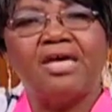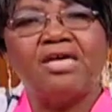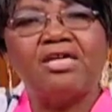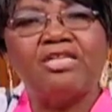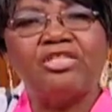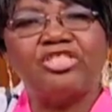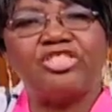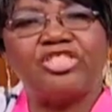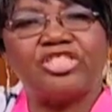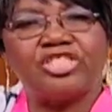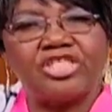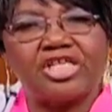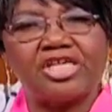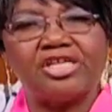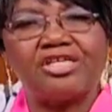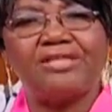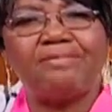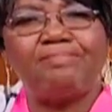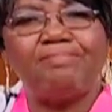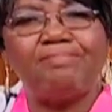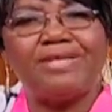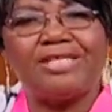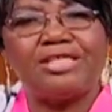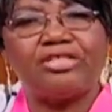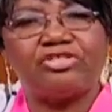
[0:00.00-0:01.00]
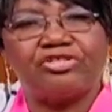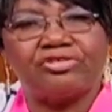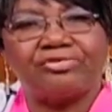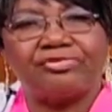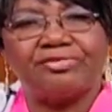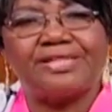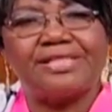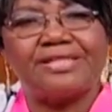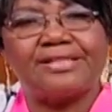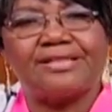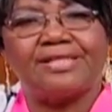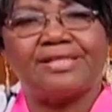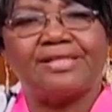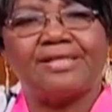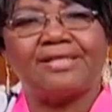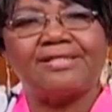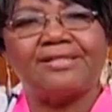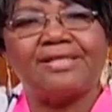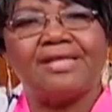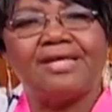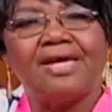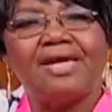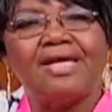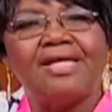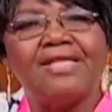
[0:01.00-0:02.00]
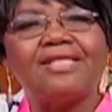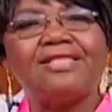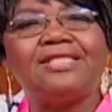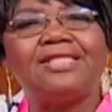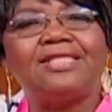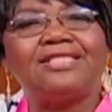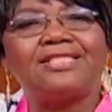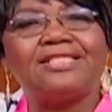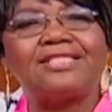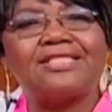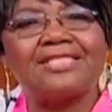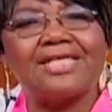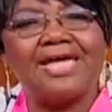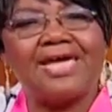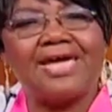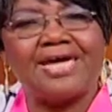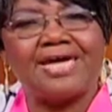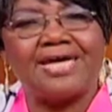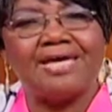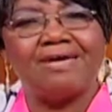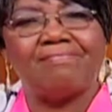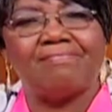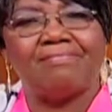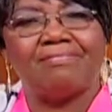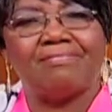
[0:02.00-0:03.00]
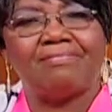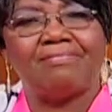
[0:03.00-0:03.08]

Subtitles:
should be treated the same.